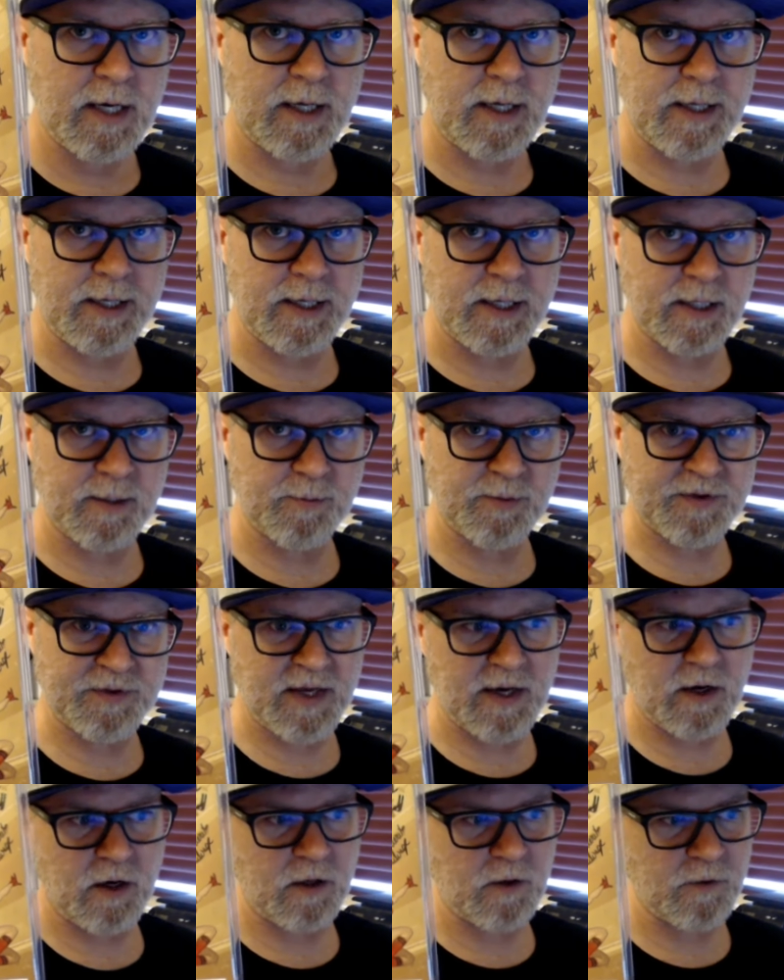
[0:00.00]
But
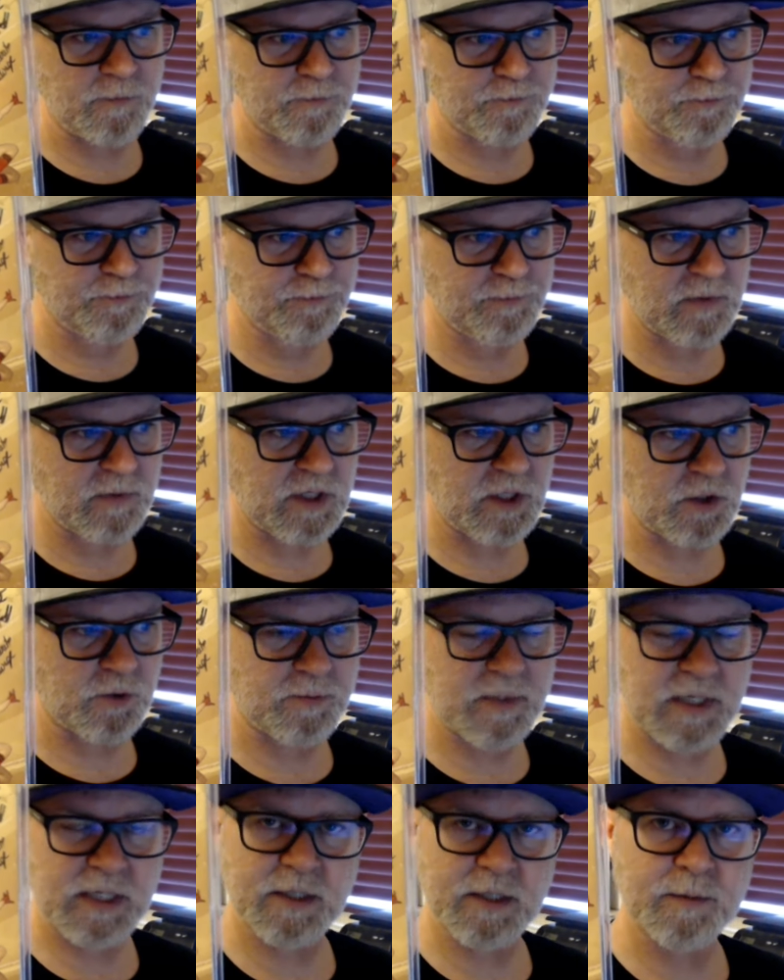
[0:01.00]
they all,
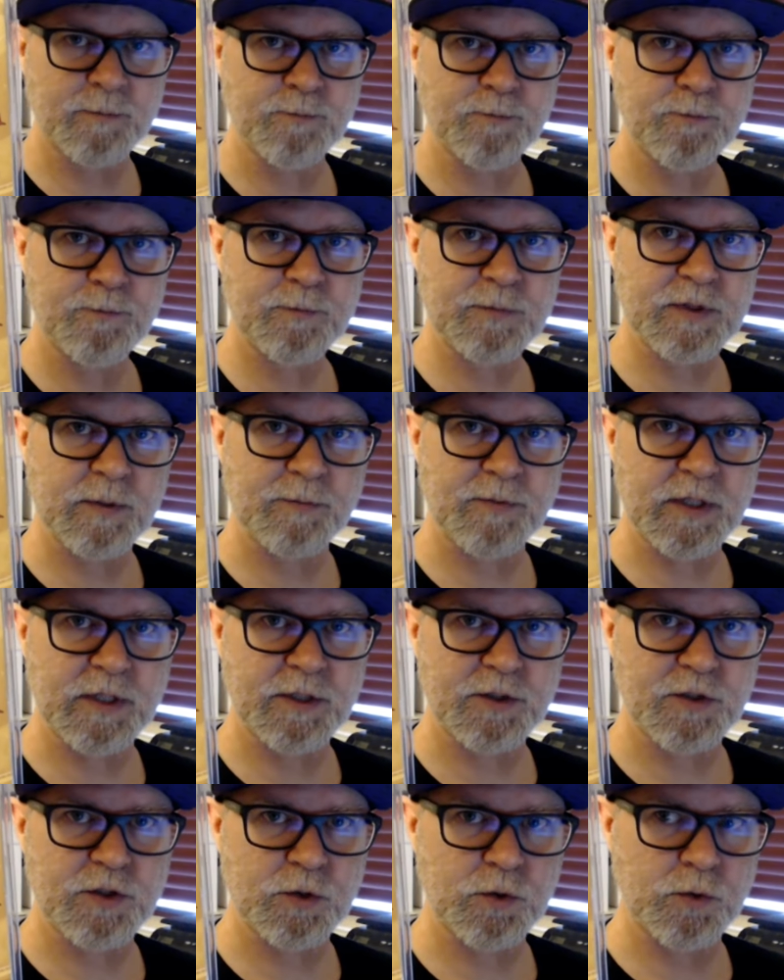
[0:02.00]
mean
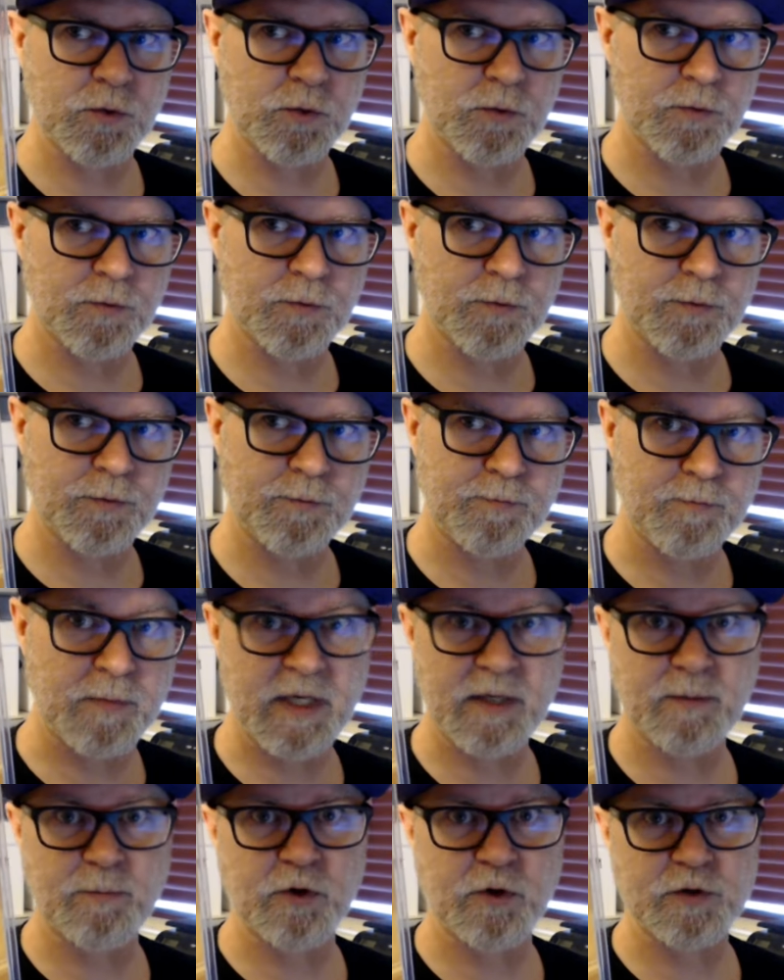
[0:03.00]
something to
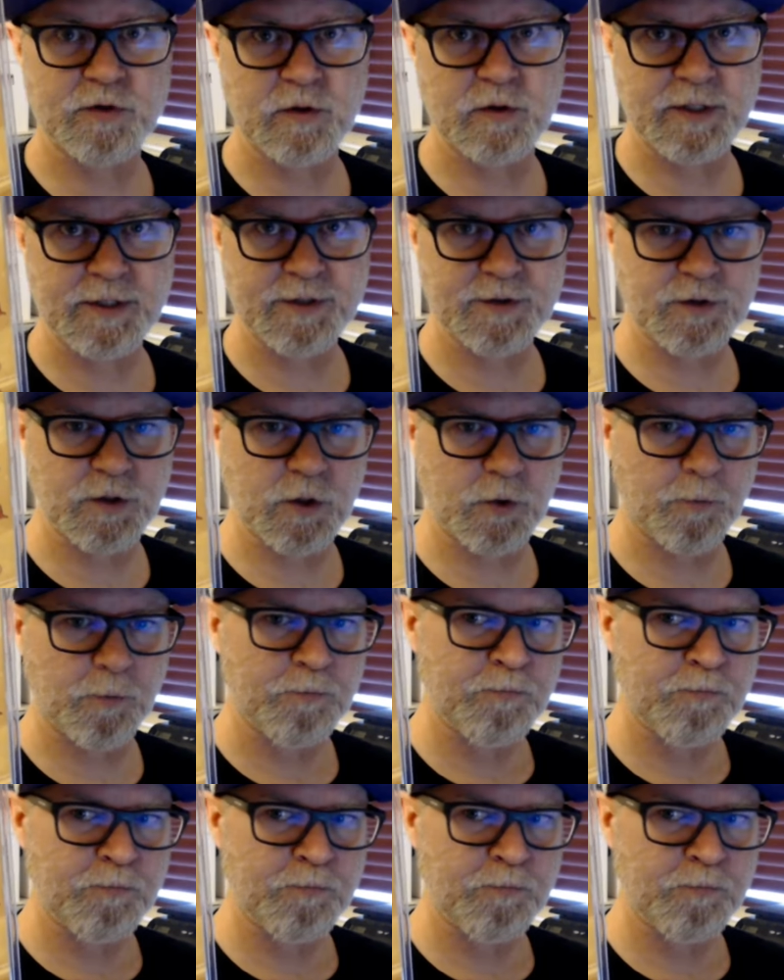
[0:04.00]
me personally. So